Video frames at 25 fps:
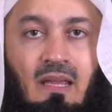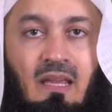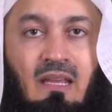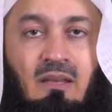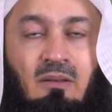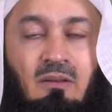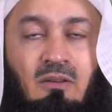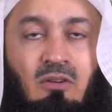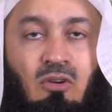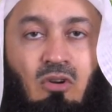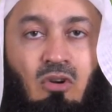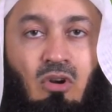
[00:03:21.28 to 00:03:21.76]

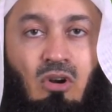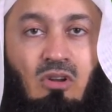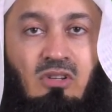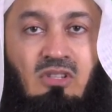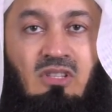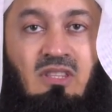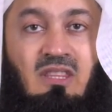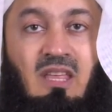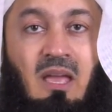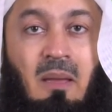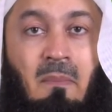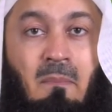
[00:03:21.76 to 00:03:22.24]
it
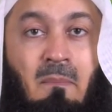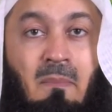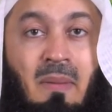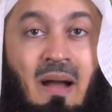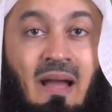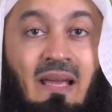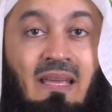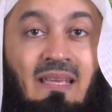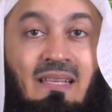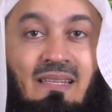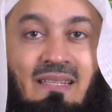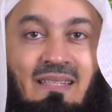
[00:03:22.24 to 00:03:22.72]
crossed their
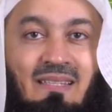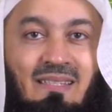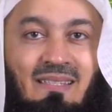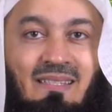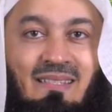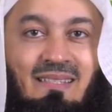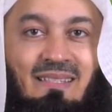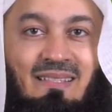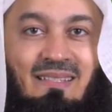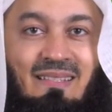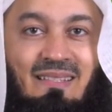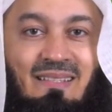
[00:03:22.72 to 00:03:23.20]

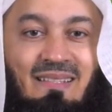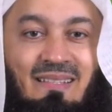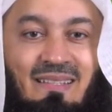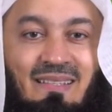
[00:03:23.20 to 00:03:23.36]
minds.